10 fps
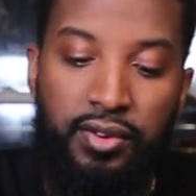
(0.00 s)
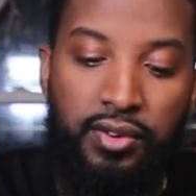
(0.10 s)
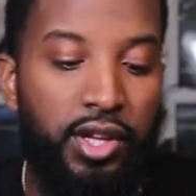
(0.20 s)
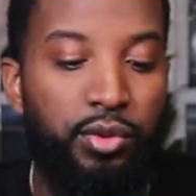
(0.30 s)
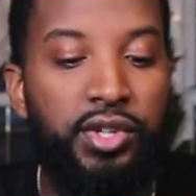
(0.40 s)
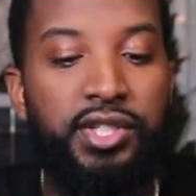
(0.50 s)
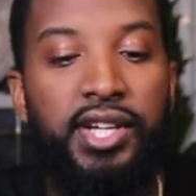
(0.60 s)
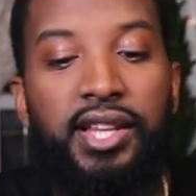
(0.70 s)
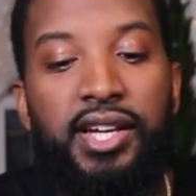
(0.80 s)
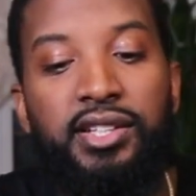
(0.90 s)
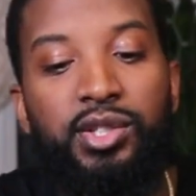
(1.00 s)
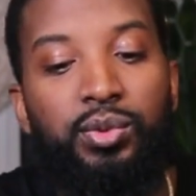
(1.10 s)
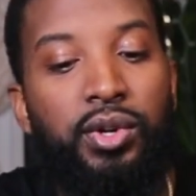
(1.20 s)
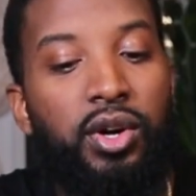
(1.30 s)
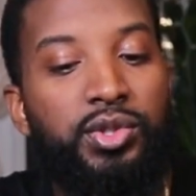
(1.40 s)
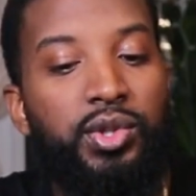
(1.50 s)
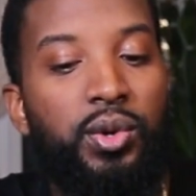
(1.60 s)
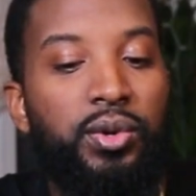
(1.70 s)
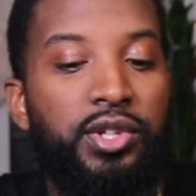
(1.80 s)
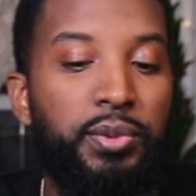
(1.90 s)
Now the reason I like this one
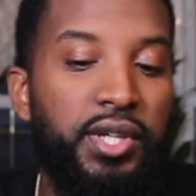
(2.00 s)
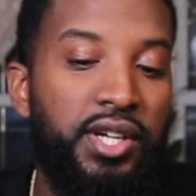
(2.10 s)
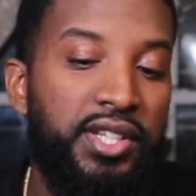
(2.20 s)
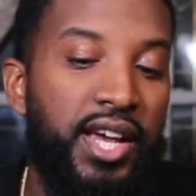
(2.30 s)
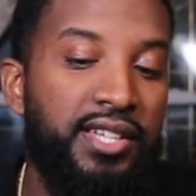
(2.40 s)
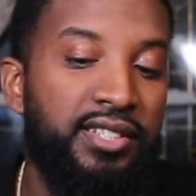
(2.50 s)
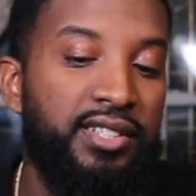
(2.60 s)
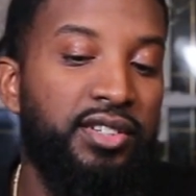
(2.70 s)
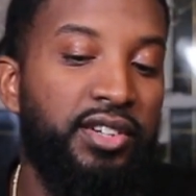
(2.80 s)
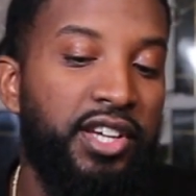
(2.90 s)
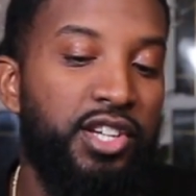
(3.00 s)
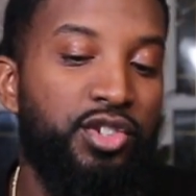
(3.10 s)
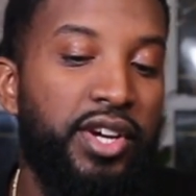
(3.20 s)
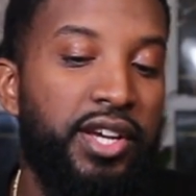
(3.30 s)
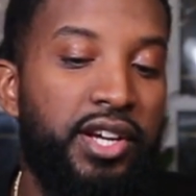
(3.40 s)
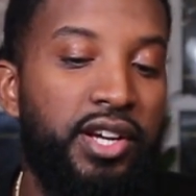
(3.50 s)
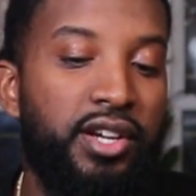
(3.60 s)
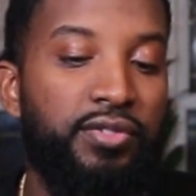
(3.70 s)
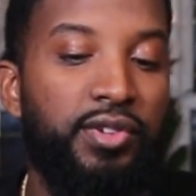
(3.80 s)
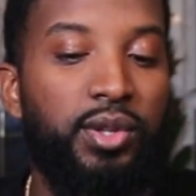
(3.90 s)
also is because it has this little hinge right here.
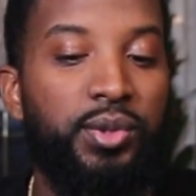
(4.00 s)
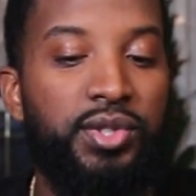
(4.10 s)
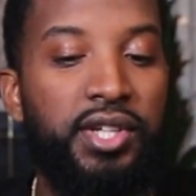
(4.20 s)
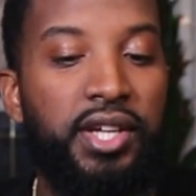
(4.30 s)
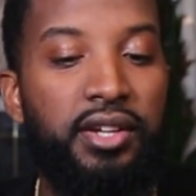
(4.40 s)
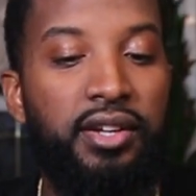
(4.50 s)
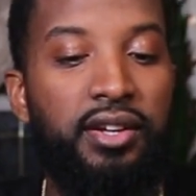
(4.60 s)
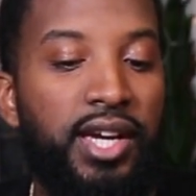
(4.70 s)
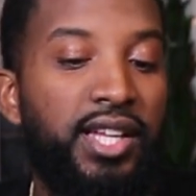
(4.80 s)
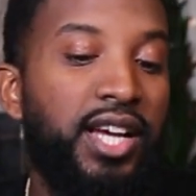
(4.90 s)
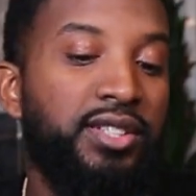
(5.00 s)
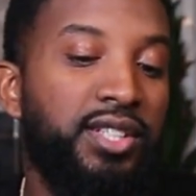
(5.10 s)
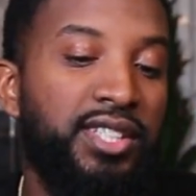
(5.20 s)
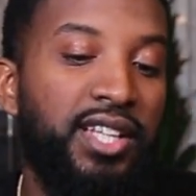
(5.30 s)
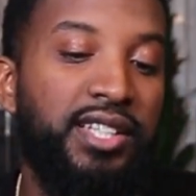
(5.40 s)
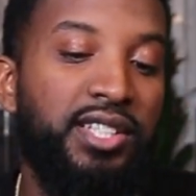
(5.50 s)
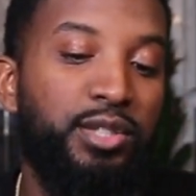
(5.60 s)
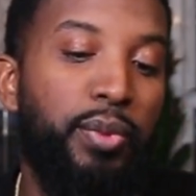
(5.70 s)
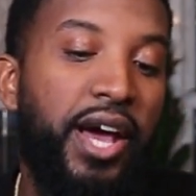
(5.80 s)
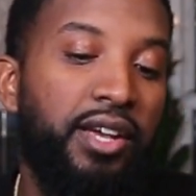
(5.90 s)
If you loosen it, it allows you to slide this
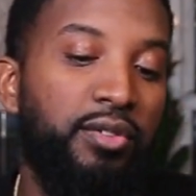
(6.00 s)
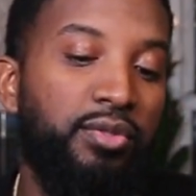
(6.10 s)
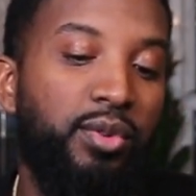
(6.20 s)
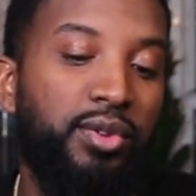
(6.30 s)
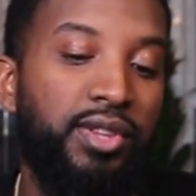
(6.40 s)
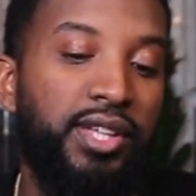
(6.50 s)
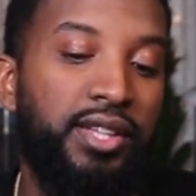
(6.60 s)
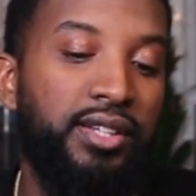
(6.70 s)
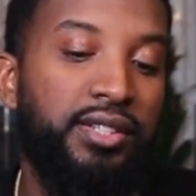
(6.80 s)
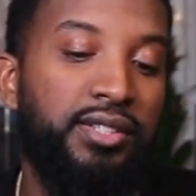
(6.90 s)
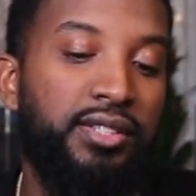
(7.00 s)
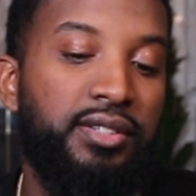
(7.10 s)
back and forth like this.